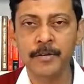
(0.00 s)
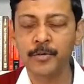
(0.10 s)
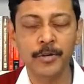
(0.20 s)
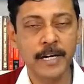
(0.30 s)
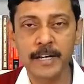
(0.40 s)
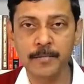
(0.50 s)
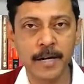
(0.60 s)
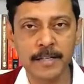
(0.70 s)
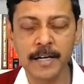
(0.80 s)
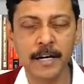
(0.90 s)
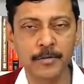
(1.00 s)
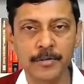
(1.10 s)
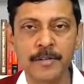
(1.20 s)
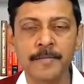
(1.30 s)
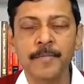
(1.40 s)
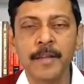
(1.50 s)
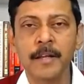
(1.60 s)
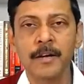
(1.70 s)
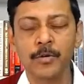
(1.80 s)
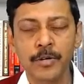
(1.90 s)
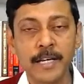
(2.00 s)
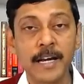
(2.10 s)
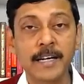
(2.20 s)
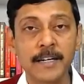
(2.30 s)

Go ahead and buy the house. Looking at it